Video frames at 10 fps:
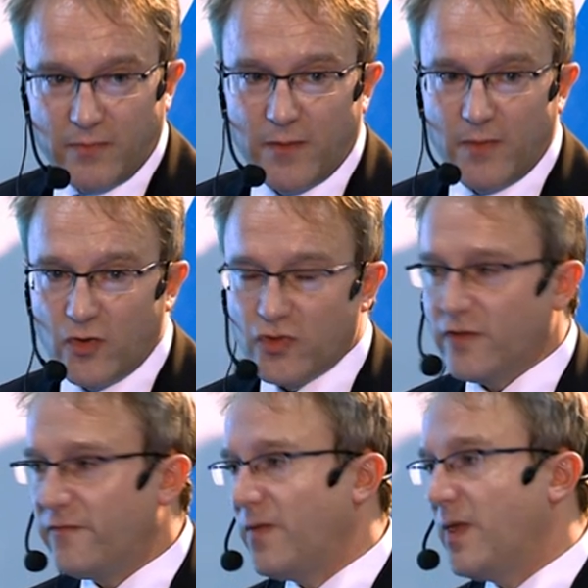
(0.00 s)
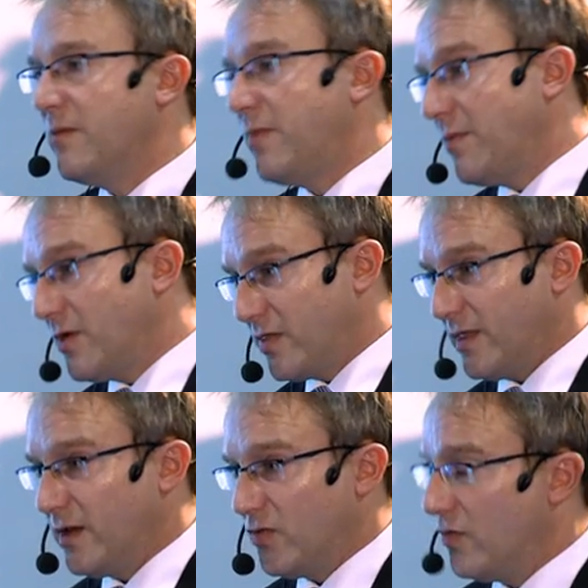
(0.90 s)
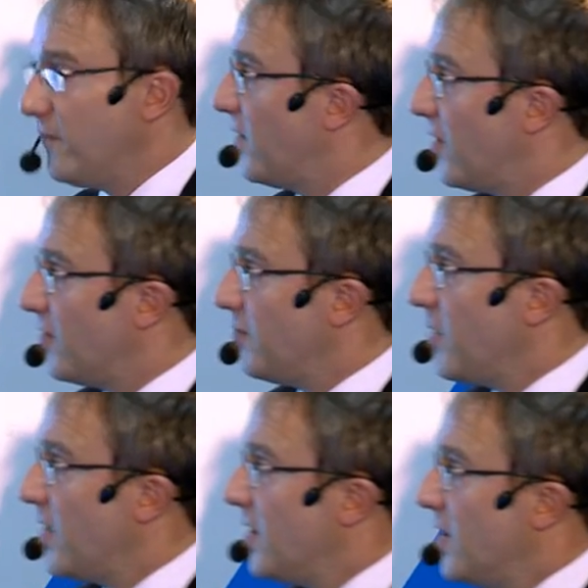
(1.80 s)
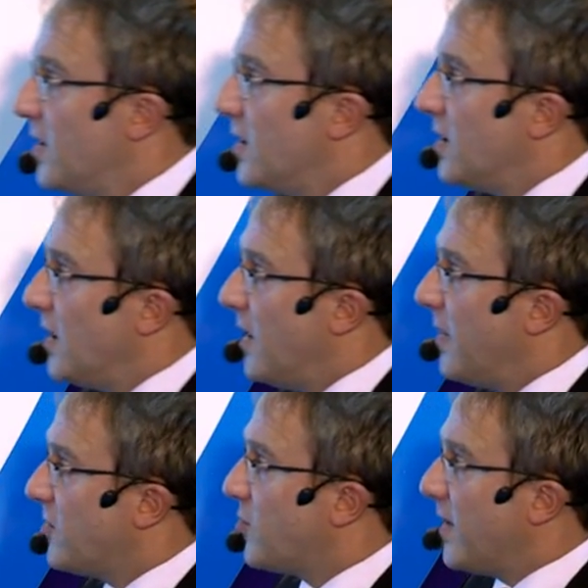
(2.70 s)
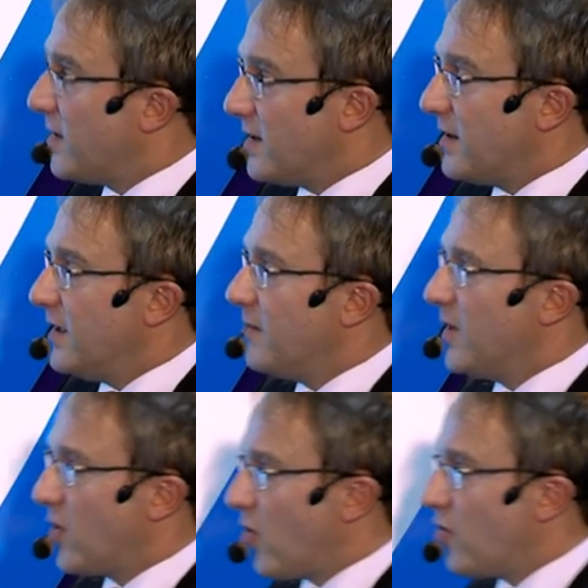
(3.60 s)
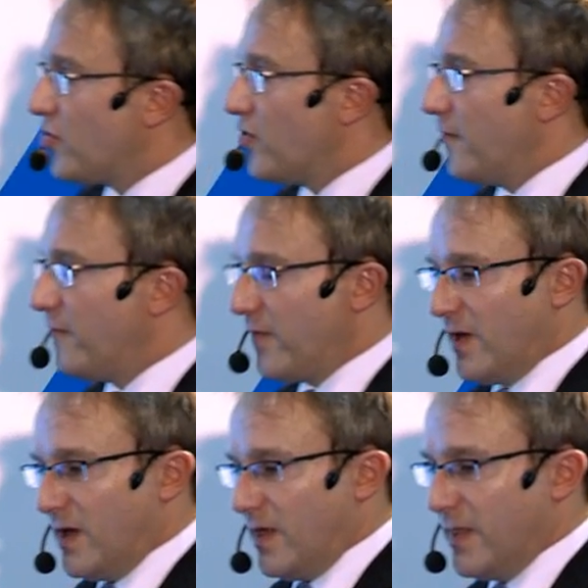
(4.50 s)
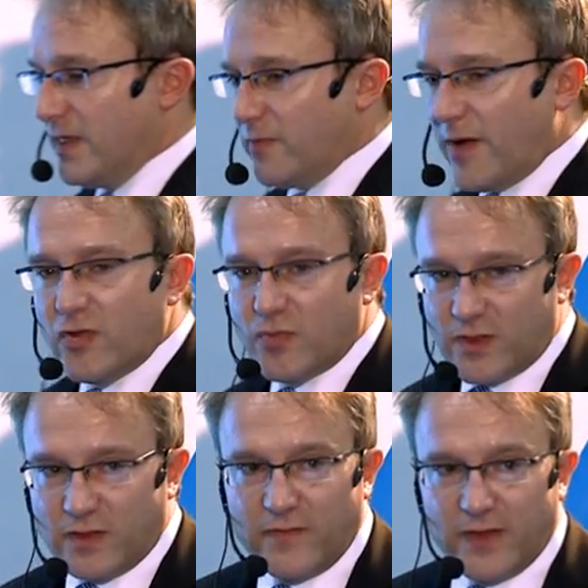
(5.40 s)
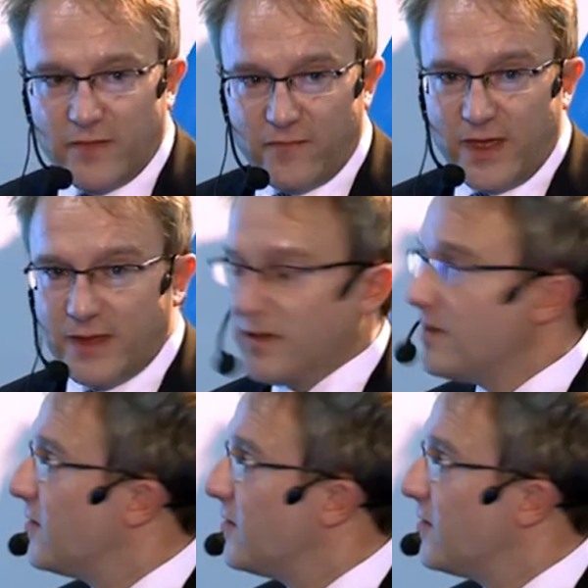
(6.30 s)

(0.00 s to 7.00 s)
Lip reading: by most of the published studies so far. And this is basically because of this very specific effect